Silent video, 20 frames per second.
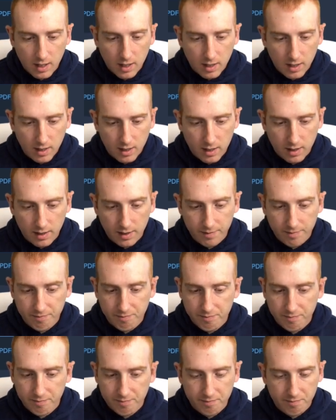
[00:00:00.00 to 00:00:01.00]
Um,
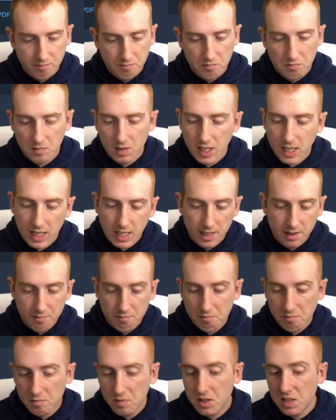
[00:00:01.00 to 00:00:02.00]

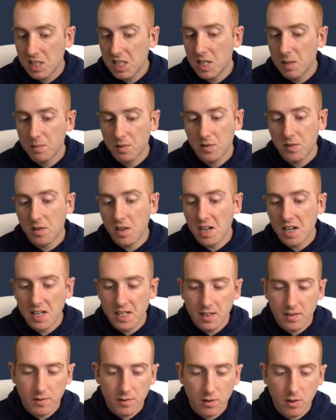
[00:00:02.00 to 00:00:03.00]
seems
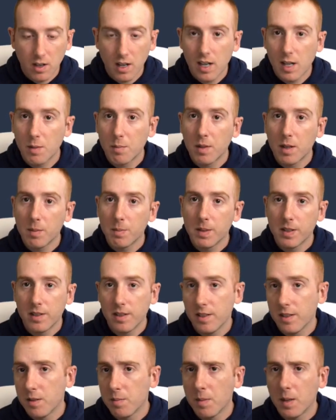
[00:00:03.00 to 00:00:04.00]
fine for our
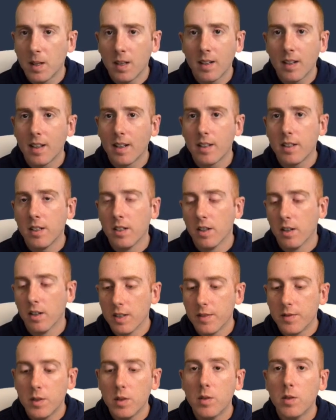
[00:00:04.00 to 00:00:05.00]
purposes, but you
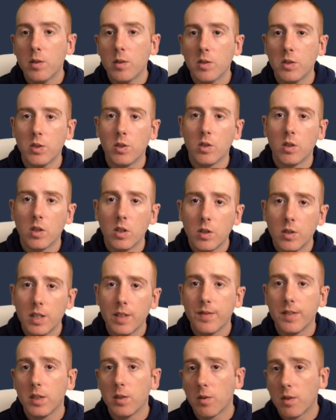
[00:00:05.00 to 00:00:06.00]
if you use your own
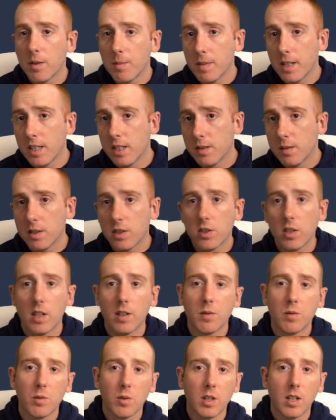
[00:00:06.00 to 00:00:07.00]
inventory management
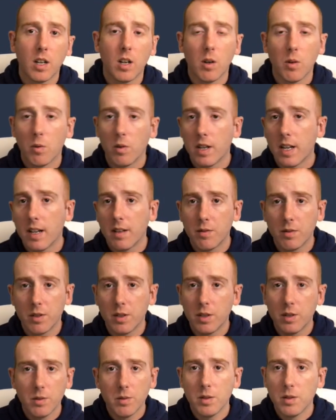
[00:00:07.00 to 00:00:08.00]
software or whatever
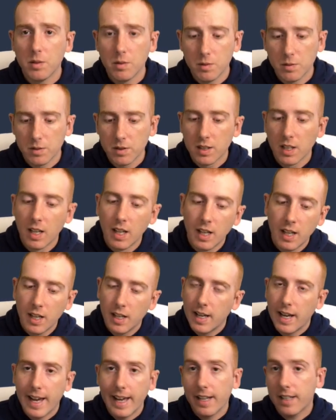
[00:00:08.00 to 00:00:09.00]
you use,
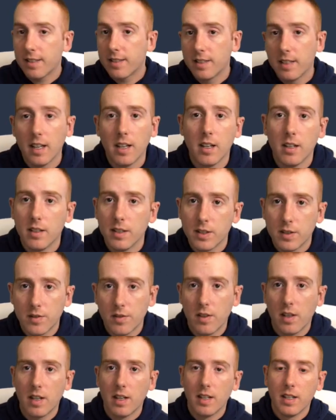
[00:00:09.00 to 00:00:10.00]
Excel is
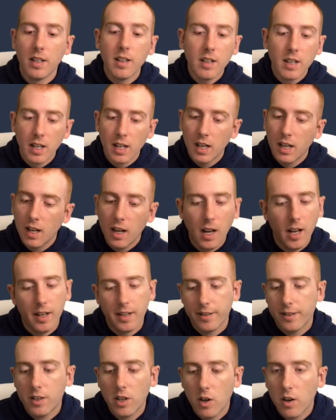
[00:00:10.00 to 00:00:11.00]
fine.
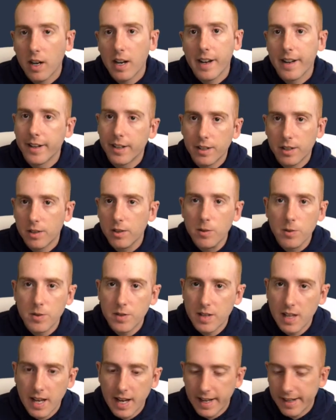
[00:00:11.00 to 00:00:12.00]
Uh, go ahead and
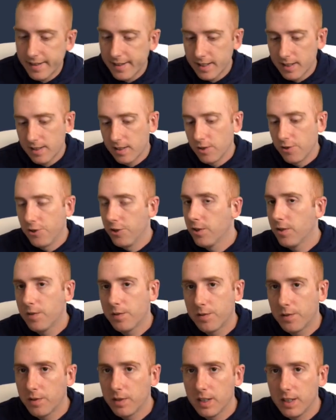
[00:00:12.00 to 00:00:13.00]
use that. This is just
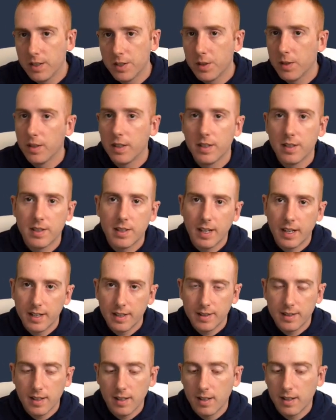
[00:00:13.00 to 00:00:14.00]
free, so I
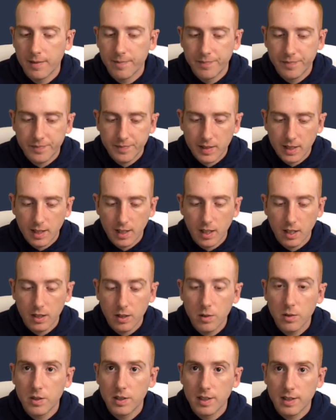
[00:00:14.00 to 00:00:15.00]
decided to uh,
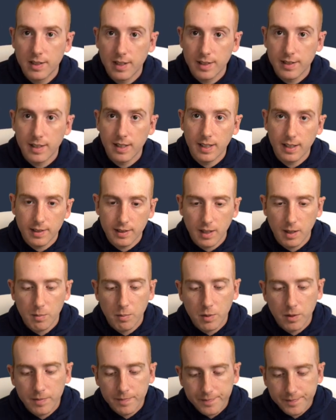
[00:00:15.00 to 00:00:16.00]
use this as an
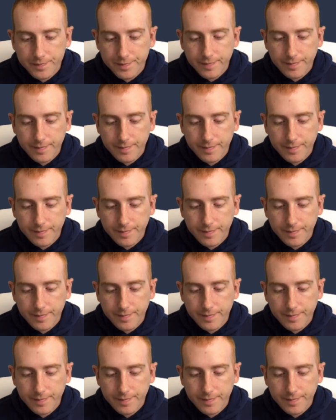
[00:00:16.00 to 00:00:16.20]
example.